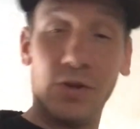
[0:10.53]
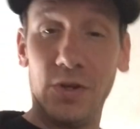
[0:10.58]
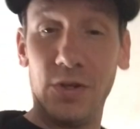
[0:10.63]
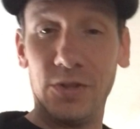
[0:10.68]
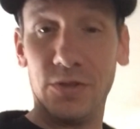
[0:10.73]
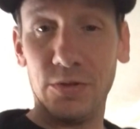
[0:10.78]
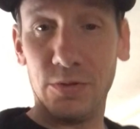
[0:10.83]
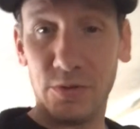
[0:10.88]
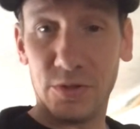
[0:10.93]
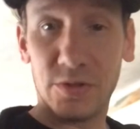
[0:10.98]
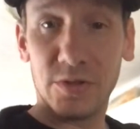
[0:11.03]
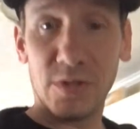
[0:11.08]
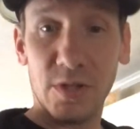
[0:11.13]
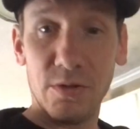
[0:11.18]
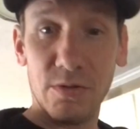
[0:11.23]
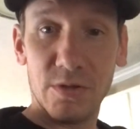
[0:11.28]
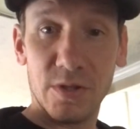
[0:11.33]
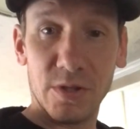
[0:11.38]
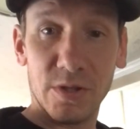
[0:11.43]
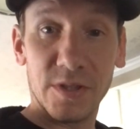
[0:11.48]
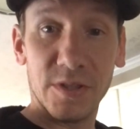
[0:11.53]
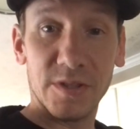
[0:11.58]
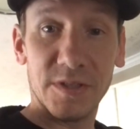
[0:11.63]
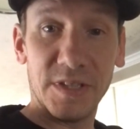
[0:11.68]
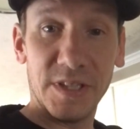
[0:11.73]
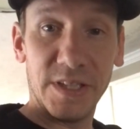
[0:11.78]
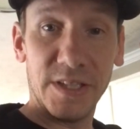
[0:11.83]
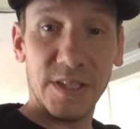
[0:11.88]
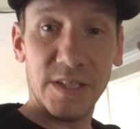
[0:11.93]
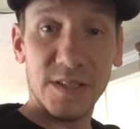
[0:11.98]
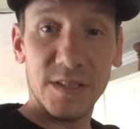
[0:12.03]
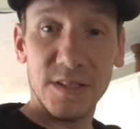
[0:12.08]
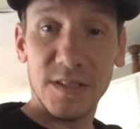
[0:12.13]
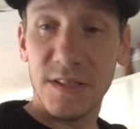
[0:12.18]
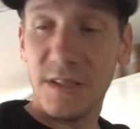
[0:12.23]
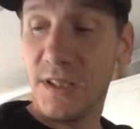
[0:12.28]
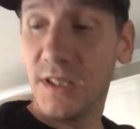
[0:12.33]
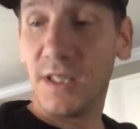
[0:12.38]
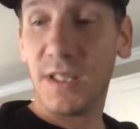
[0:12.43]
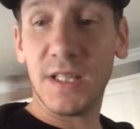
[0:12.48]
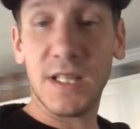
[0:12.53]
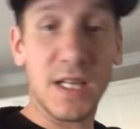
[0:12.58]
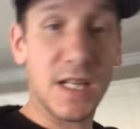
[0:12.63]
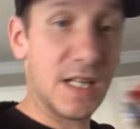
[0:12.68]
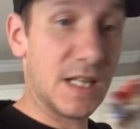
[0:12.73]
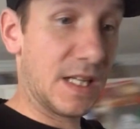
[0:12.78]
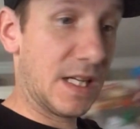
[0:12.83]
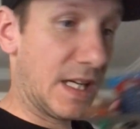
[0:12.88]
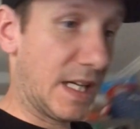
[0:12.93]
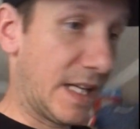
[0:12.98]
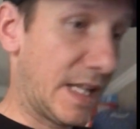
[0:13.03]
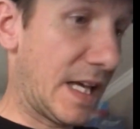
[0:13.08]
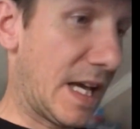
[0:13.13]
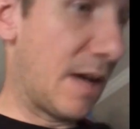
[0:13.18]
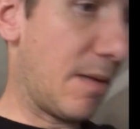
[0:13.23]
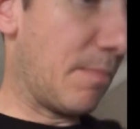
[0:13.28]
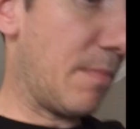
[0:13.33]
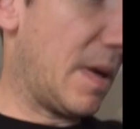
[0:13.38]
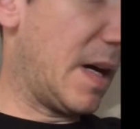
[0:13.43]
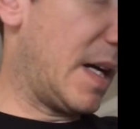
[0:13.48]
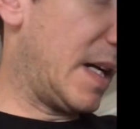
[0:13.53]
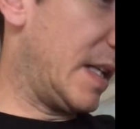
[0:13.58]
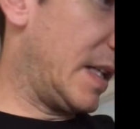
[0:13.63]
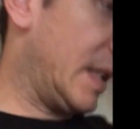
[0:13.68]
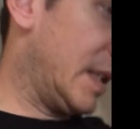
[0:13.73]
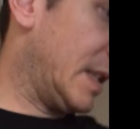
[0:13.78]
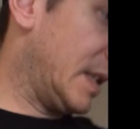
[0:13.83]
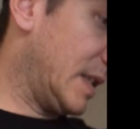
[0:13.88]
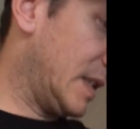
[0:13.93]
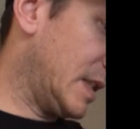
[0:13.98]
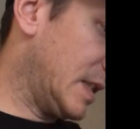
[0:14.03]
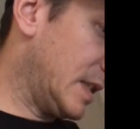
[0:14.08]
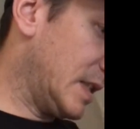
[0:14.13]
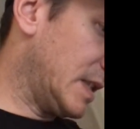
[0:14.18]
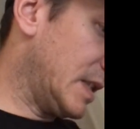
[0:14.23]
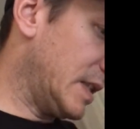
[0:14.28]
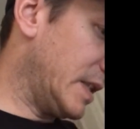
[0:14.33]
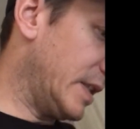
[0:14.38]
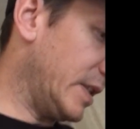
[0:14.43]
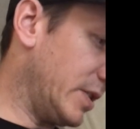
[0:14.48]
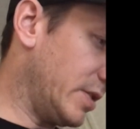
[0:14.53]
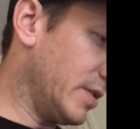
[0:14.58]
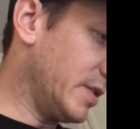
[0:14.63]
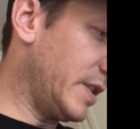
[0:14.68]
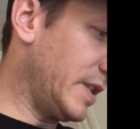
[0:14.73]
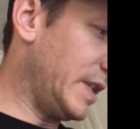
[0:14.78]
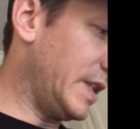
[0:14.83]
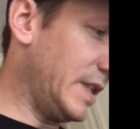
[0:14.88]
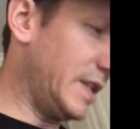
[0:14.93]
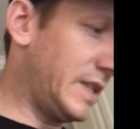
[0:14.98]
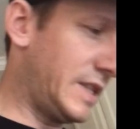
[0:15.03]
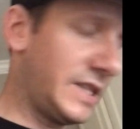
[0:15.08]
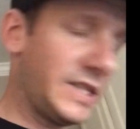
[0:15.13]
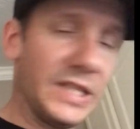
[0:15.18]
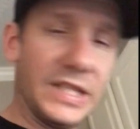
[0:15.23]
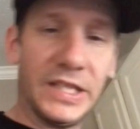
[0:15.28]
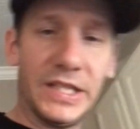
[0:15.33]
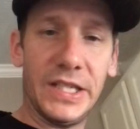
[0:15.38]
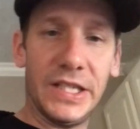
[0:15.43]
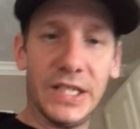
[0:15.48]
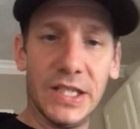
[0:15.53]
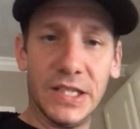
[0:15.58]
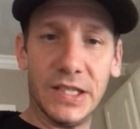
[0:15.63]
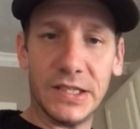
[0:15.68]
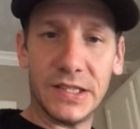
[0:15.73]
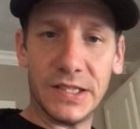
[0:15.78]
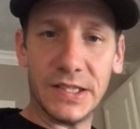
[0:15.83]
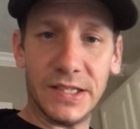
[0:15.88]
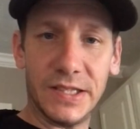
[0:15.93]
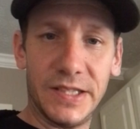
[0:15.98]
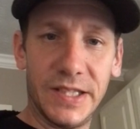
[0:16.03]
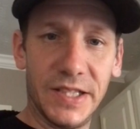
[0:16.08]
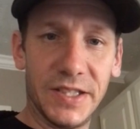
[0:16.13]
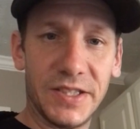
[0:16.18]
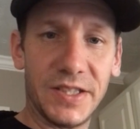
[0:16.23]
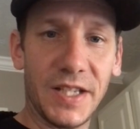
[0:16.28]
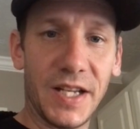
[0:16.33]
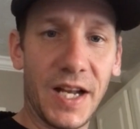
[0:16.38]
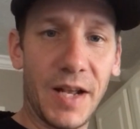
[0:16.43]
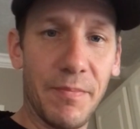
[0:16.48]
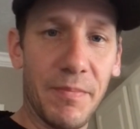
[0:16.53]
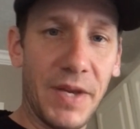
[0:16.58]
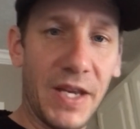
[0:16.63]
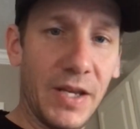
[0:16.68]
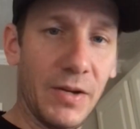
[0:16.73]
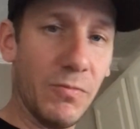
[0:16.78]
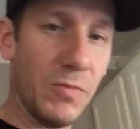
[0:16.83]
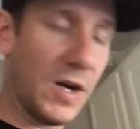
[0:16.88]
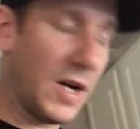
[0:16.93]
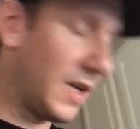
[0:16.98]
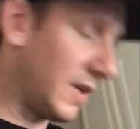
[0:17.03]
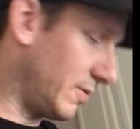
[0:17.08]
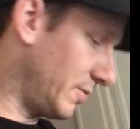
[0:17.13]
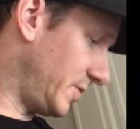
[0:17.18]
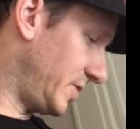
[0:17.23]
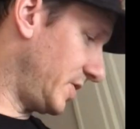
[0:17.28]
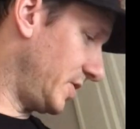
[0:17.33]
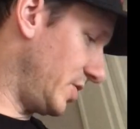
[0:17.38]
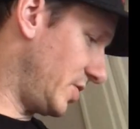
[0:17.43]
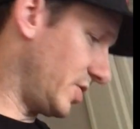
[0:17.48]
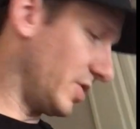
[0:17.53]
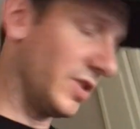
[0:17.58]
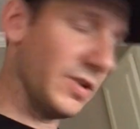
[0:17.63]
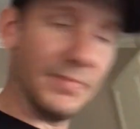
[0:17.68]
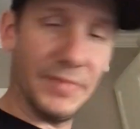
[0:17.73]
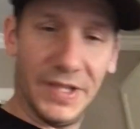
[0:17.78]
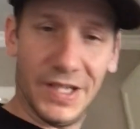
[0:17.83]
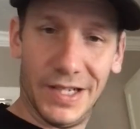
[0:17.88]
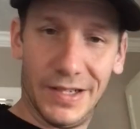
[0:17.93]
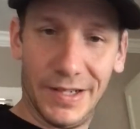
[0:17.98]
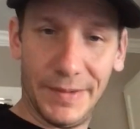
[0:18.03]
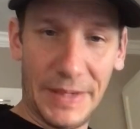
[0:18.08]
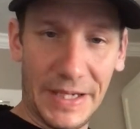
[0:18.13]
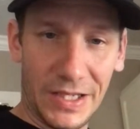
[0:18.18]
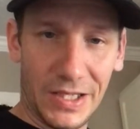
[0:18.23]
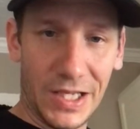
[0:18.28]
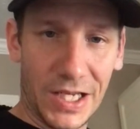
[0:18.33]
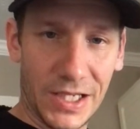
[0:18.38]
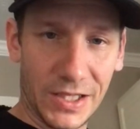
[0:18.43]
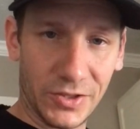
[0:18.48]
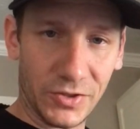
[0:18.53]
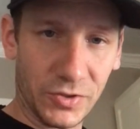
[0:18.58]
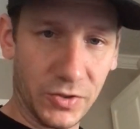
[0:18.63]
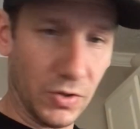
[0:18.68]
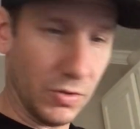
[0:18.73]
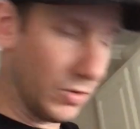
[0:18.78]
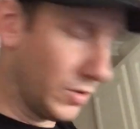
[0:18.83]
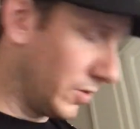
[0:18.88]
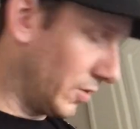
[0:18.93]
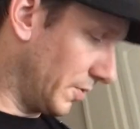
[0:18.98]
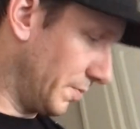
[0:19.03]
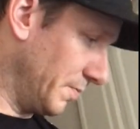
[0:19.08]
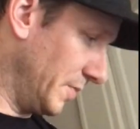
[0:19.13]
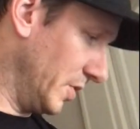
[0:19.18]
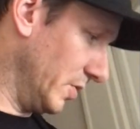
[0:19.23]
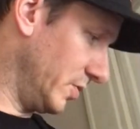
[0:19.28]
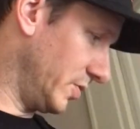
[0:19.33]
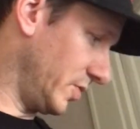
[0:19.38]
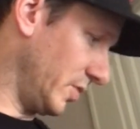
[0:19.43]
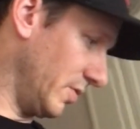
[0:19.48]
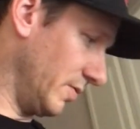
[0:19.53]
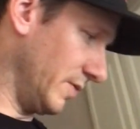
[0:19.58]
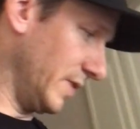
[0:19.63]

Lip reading: to do a slow cooker thing. I got my ingredient sheet here. This is a dish that I made while I was in Germany. I made a lot of slow cooked meals over